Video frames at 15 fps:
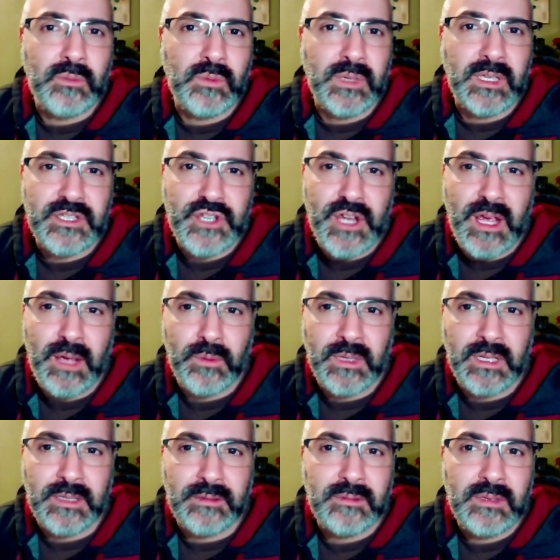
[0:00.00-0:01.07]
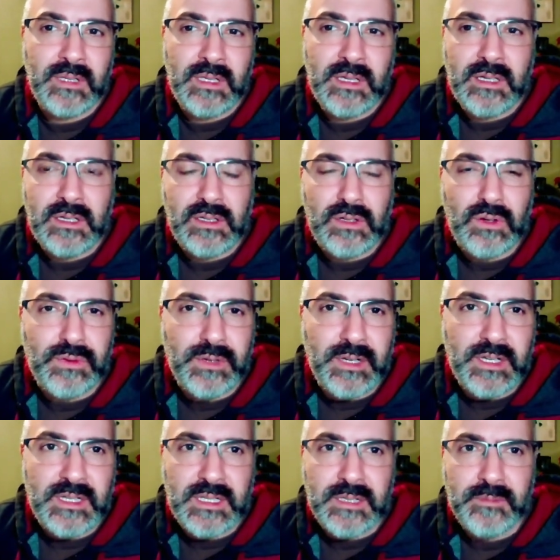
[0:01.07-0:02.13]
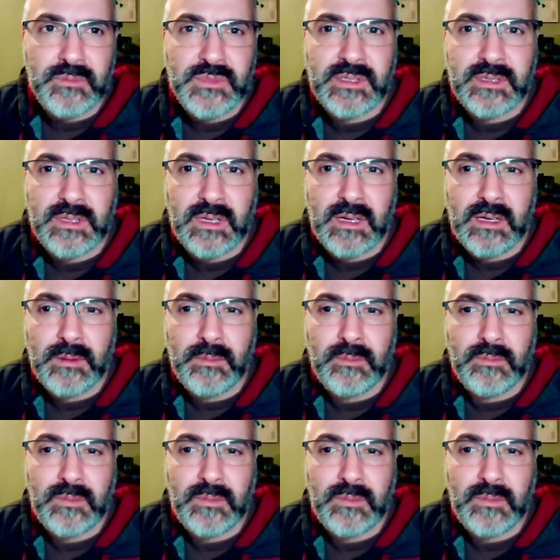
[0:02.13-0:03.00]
We can chat. We can go through your teams um,